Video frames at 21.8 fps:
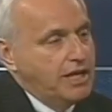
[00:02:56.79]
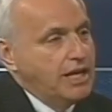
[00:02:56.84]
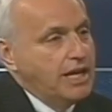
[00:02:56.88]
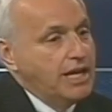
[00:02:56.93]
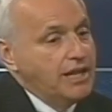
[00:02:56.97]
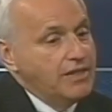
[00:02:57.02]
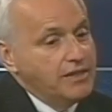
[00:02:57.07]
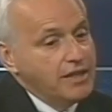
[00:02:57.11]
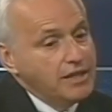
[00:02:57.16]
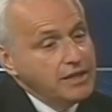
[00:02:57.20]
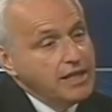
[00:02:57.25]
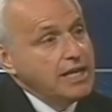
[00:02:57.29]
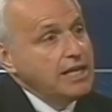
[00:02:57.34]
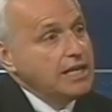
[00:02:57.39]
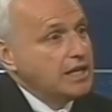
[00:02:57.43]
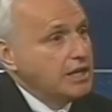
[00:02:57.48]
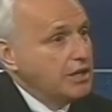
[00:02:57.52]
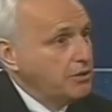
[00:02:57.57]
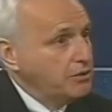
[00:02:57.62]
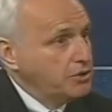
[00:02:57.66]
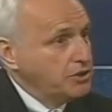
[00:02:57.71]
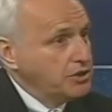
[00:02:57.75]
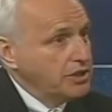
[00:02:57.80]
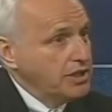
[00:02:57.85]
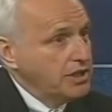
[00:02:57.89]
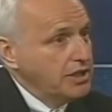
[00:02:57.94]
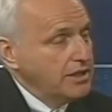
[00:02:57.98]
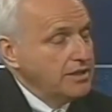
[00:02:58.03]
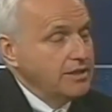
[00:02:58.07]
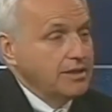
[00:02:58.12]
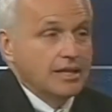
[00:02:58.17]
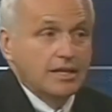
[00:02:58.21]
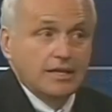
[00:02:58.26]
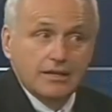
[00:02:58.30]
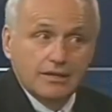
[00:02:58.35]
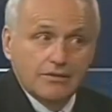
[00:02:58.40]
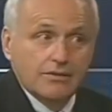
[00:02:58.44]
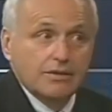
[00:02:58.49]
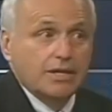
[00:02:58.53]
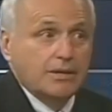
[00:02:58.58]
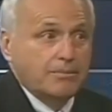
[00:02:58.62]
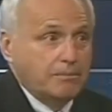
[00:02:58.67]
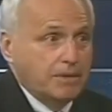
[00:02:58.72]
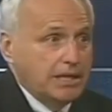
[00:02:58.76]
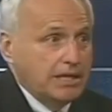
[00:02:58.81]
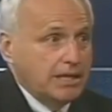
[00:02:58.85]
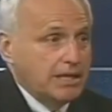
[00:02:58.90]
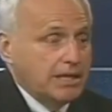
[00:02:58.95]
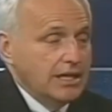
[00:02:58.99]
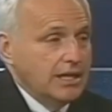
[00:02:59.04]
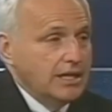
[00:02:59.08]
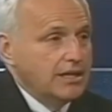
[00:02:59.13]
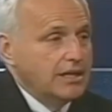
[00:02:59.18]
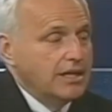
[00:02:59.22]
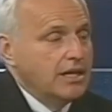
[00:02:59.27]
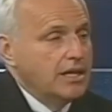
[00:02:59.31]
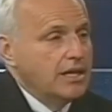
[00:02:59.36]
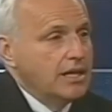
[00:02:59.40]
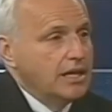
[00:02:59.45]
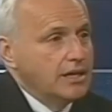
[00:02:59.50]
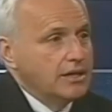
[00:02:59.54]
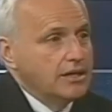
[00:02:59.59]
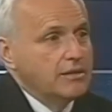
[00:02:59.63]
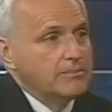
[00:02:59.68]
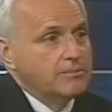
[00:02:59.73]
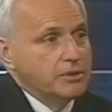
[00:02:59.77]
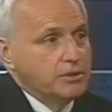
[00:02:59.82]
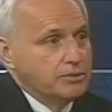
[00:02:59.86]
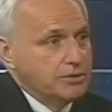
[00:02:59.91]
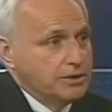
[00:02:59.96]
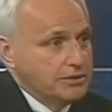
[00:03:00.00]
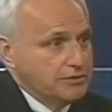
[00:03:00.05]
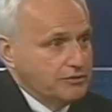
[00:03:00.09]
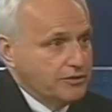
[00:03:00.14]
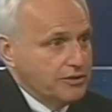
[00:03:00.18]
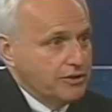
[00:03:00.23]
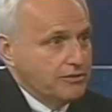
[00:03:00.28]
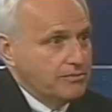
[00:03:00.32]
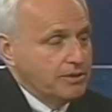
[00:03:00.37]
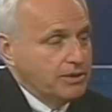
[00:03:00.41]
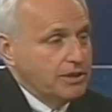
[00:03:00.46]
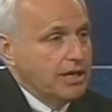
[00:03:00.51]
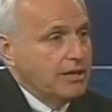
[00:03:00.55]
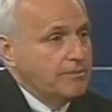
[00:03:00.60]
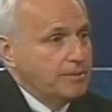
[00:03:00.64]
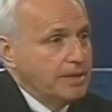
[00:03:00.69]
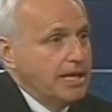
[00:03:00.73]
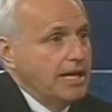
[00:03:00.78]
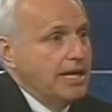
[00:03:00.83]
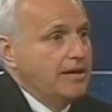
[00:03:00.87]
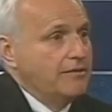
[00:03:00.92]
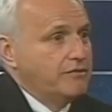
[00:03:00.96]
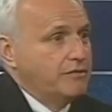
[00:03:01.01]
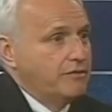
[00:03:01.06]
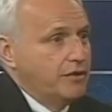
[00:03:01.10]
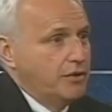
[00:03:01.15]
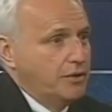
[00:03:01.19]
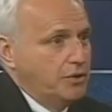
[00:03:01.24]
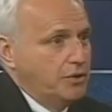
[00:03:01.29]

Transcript: And then they negotiate, they literally mediate and come to a settlement on behalf of the